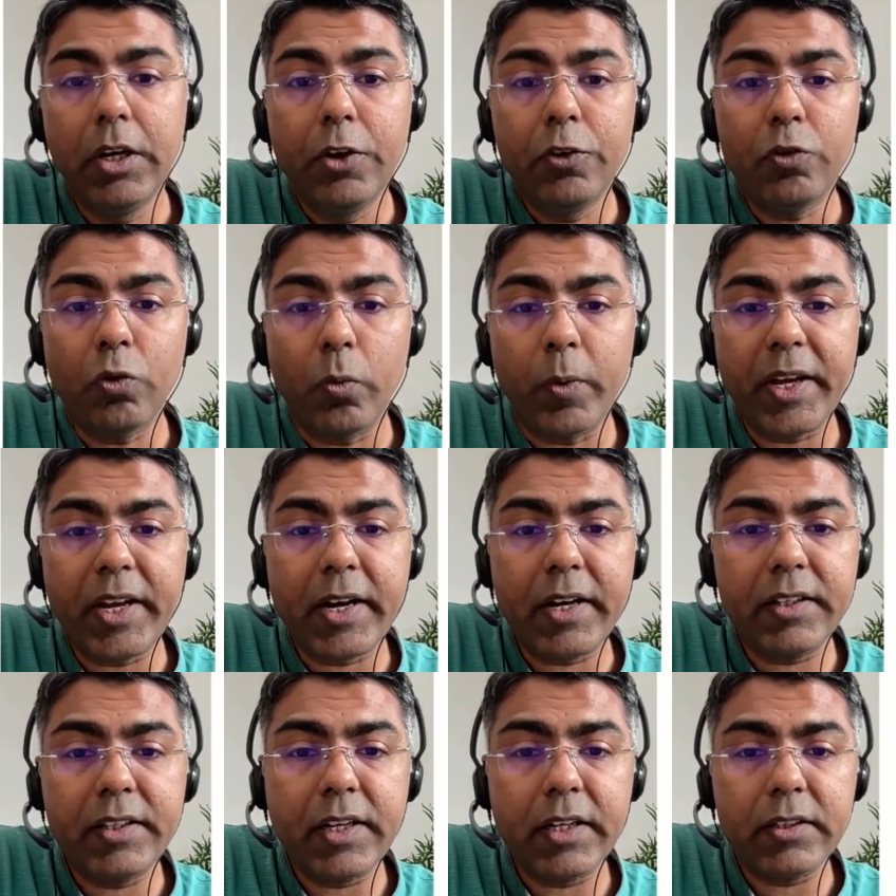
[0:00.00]
So where
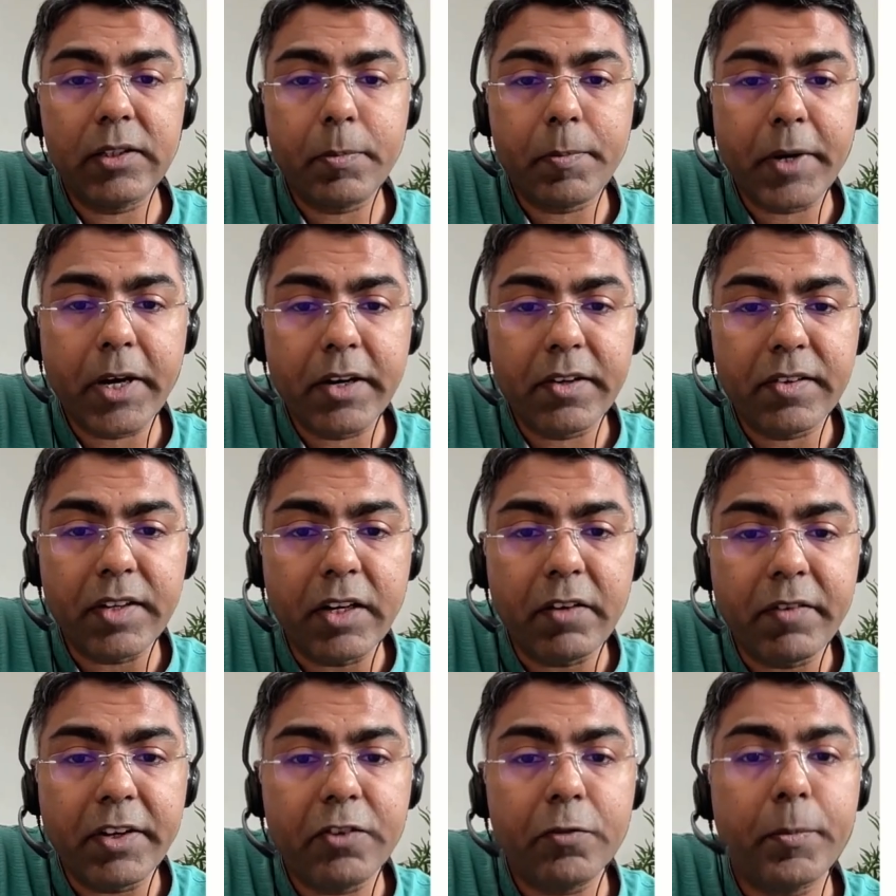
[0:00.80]
are the other parts?
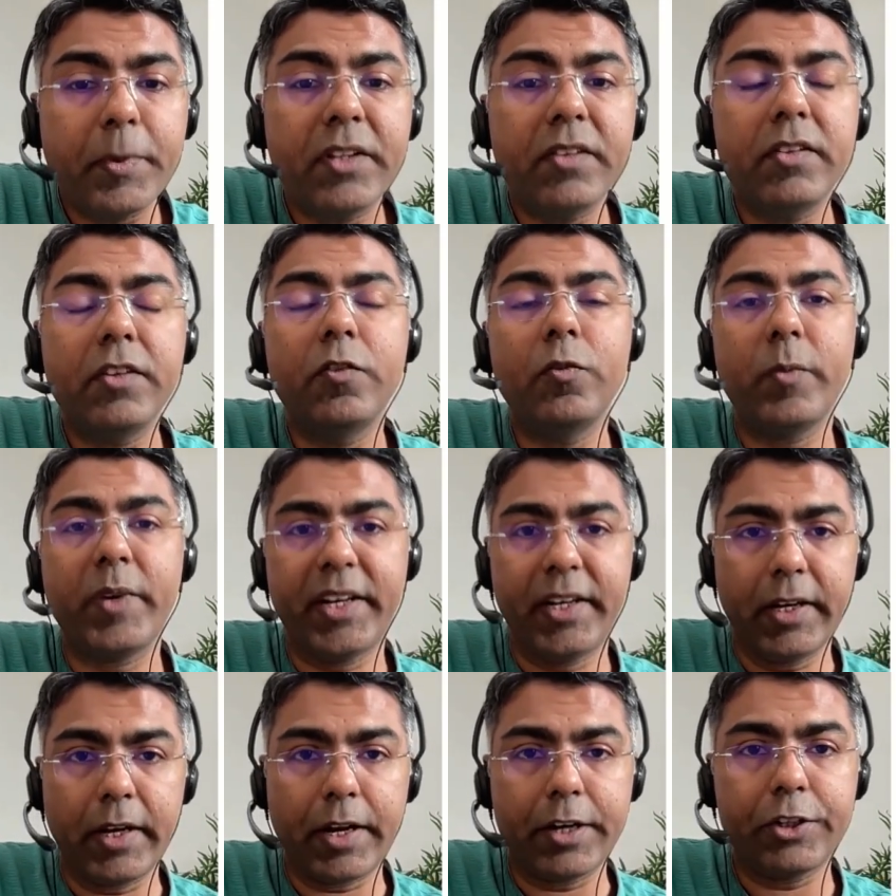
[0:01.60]
Investments is
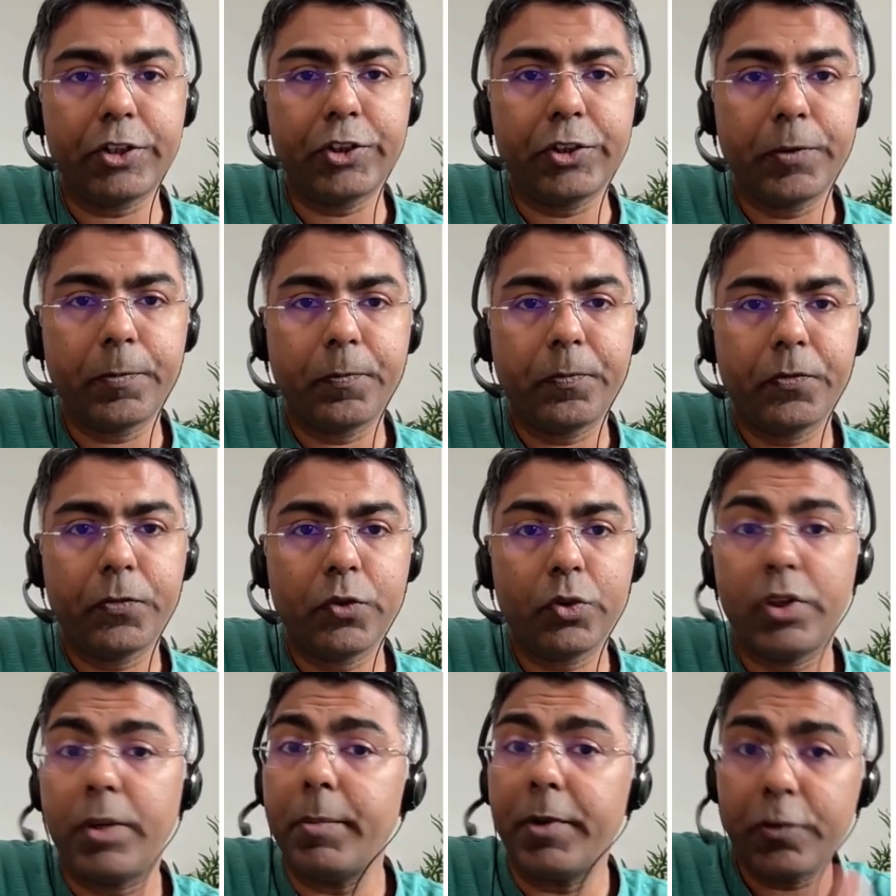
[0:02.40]
very large.
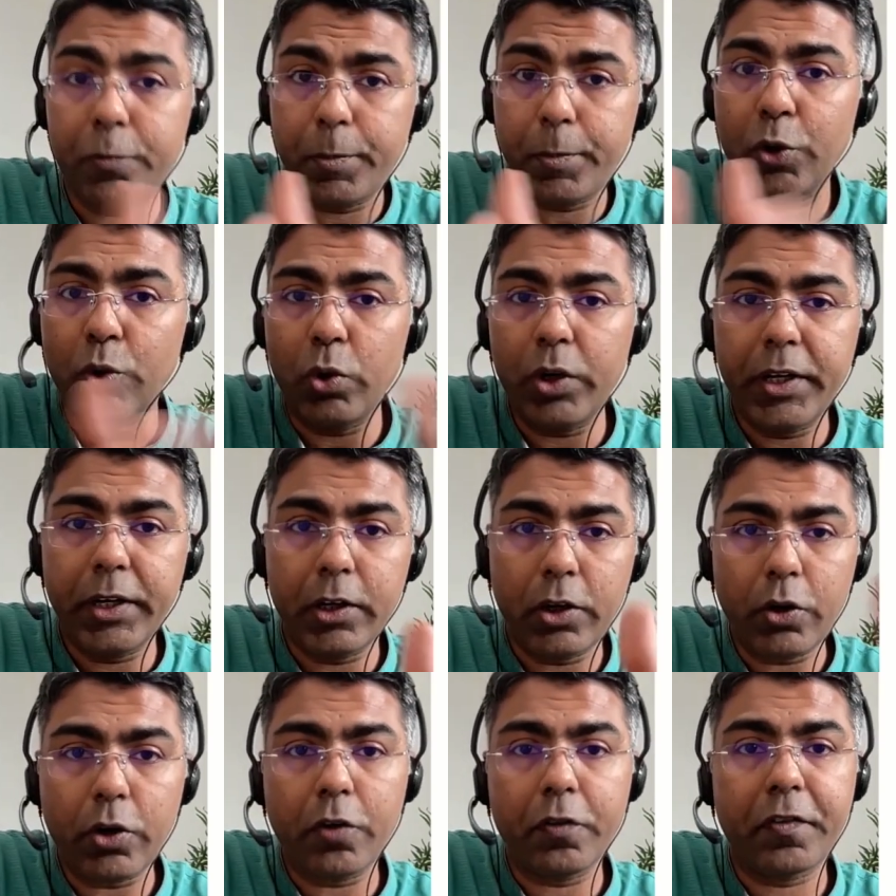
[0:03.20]
So they must be holding a
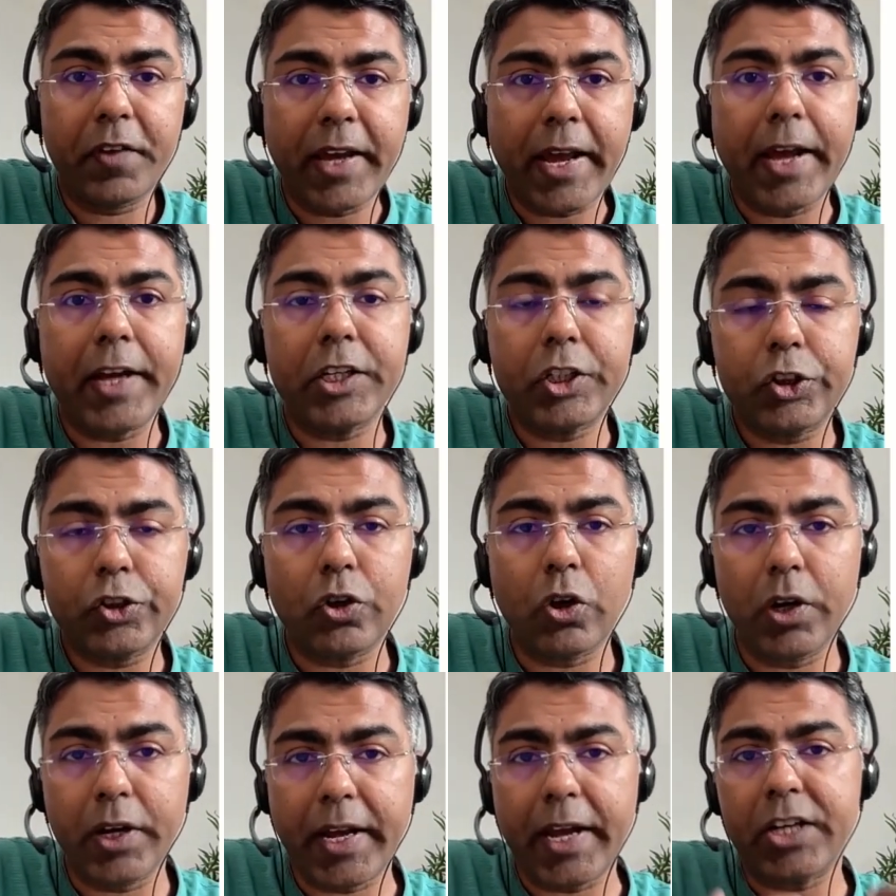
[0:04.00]
lot of cash
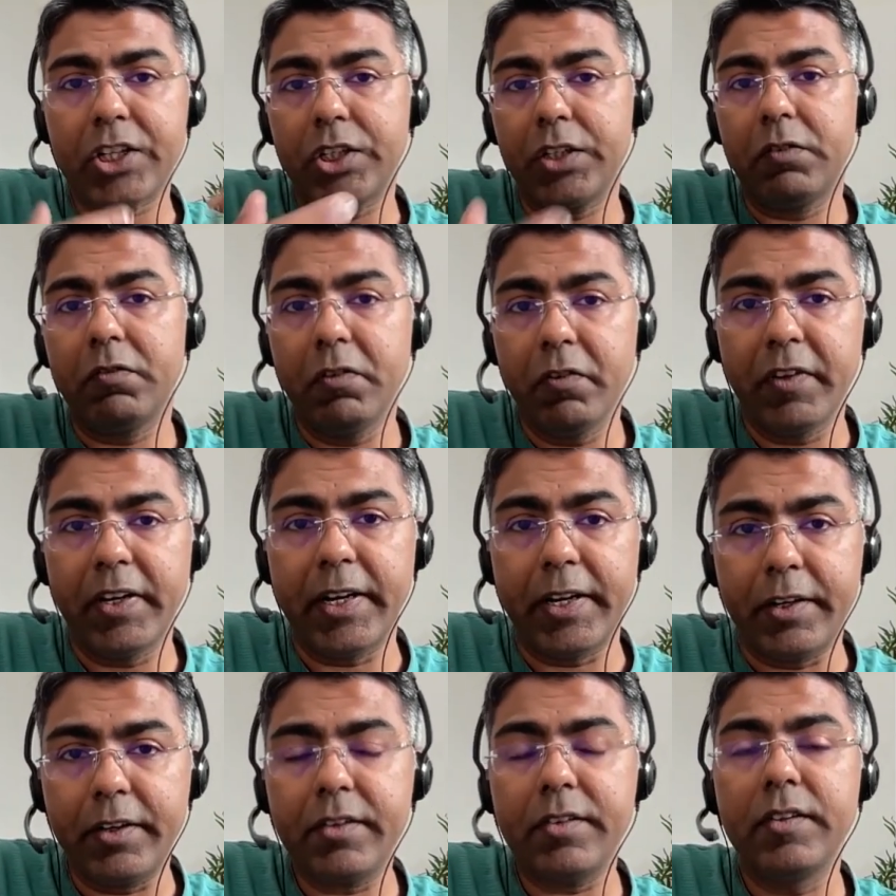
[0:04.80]
or cash
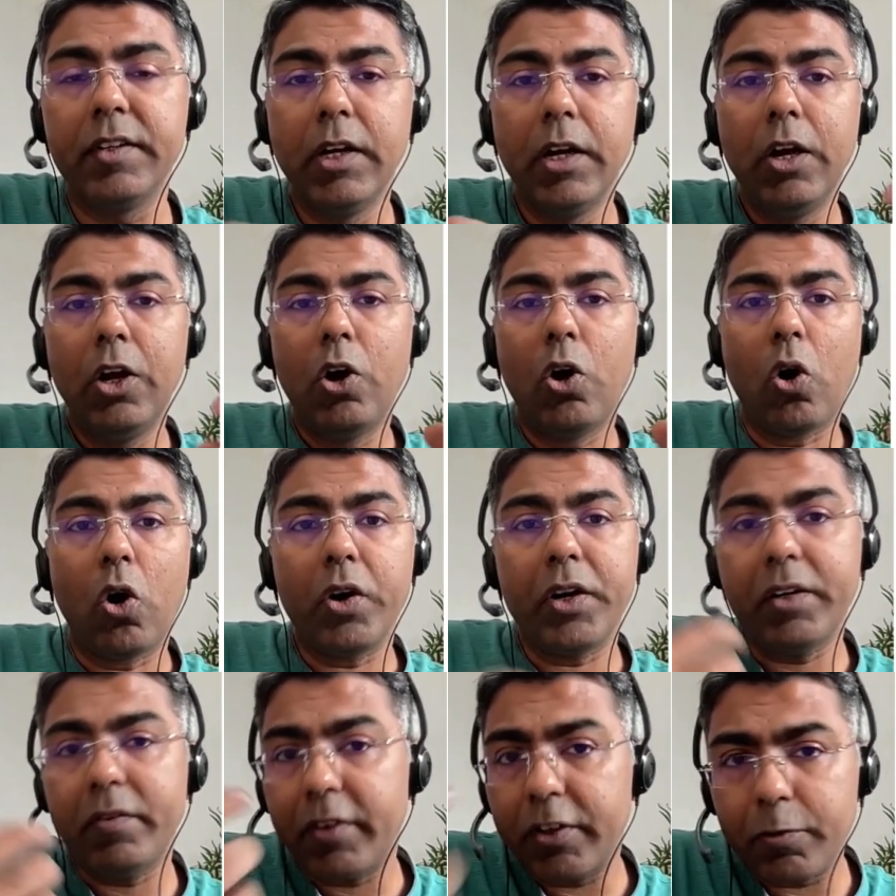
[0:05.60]
equivalents or
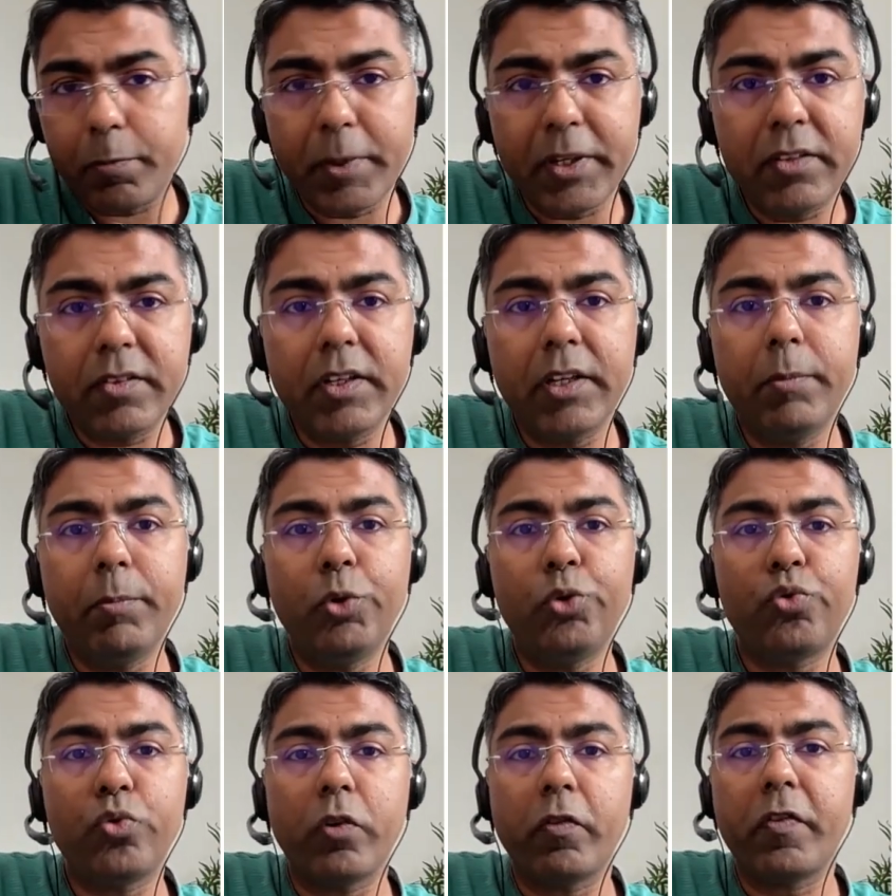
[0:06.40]
investments in
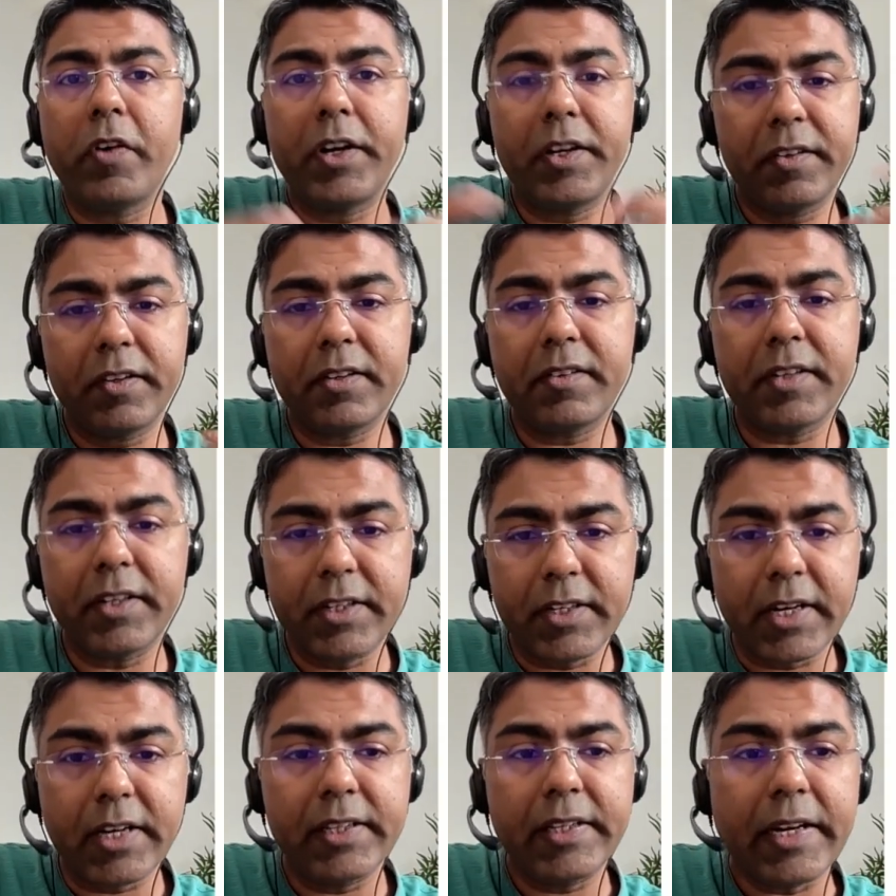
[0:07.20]
mutual funds,
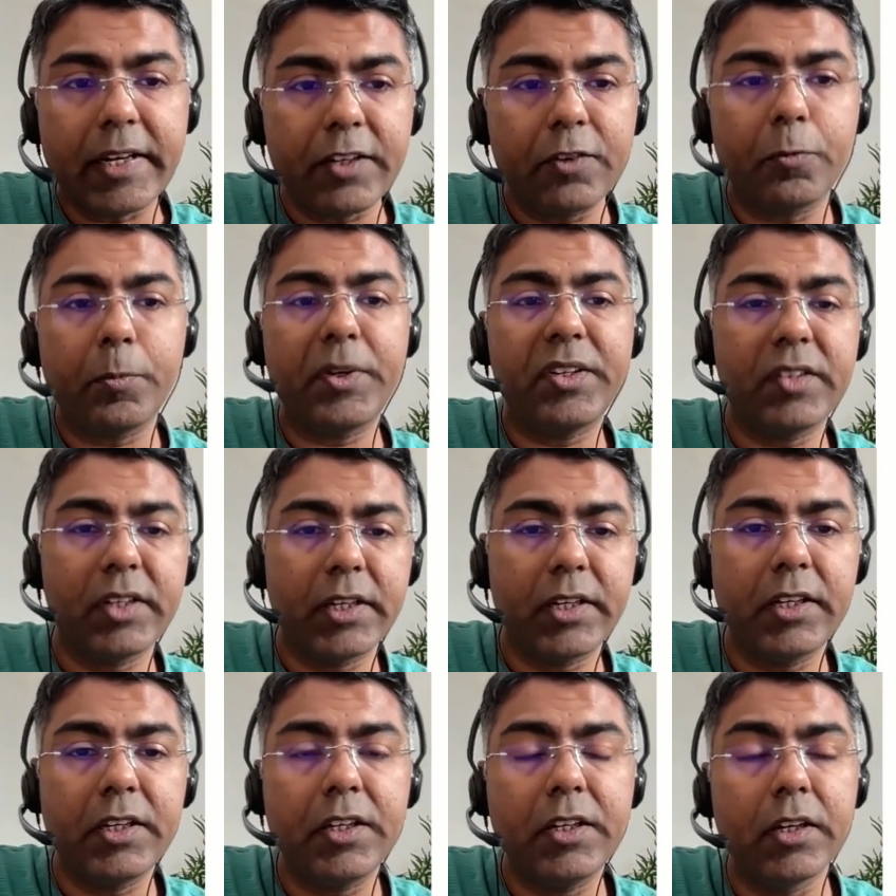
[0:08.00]
etc. That is
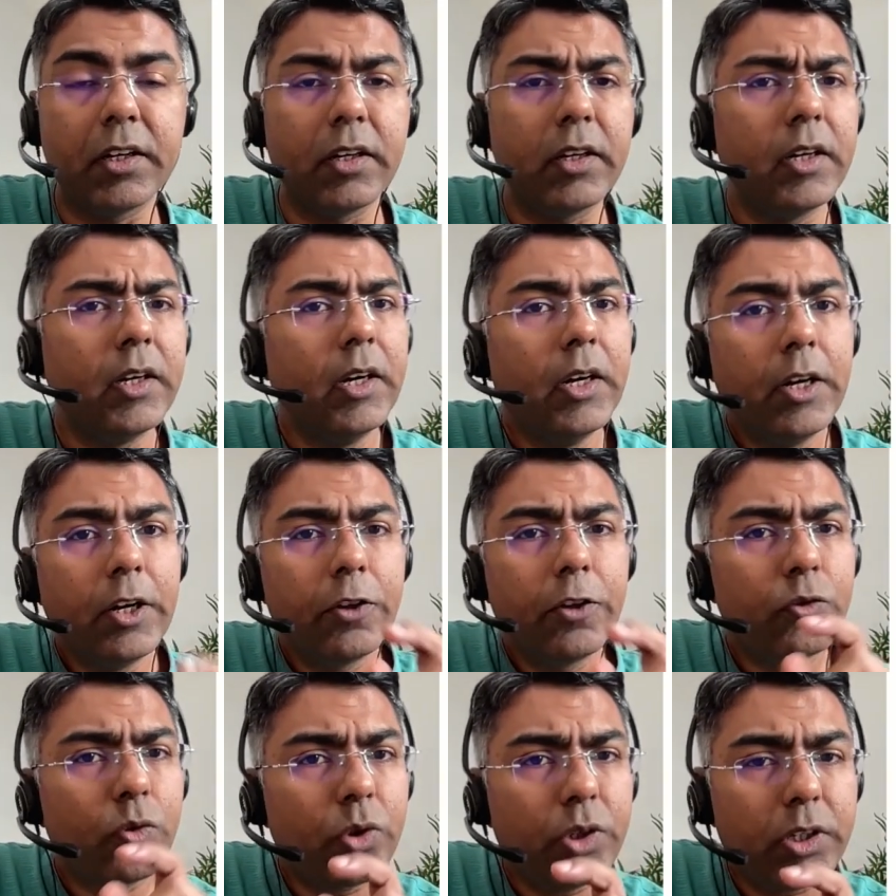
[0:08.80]
basically here.
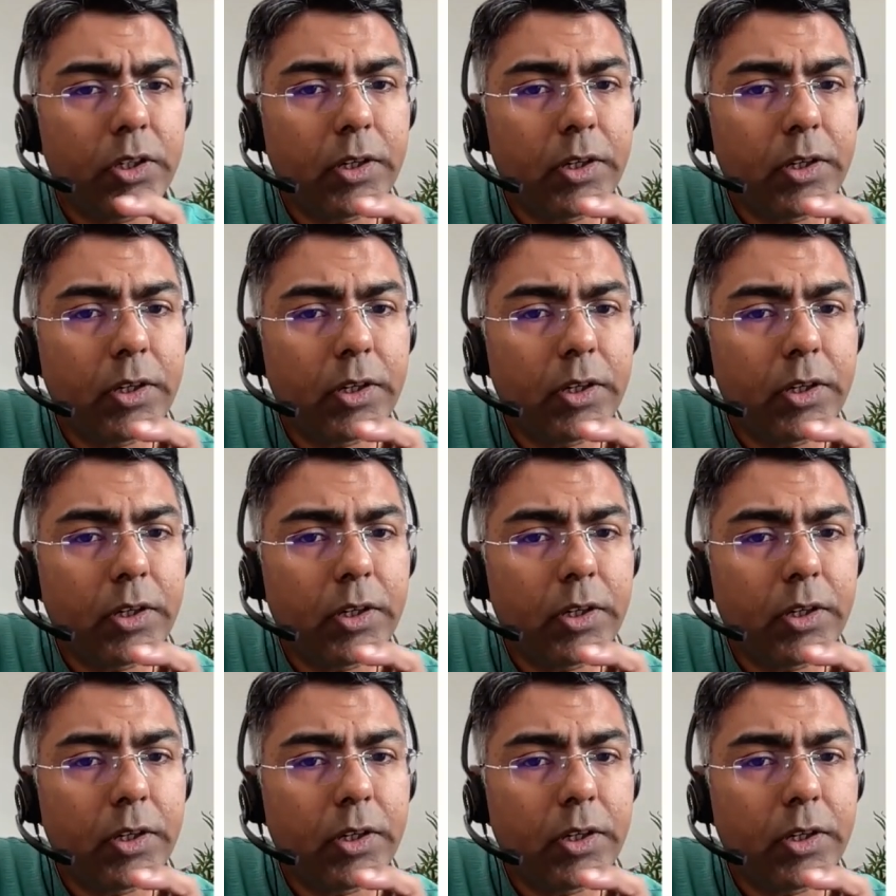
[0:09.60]
So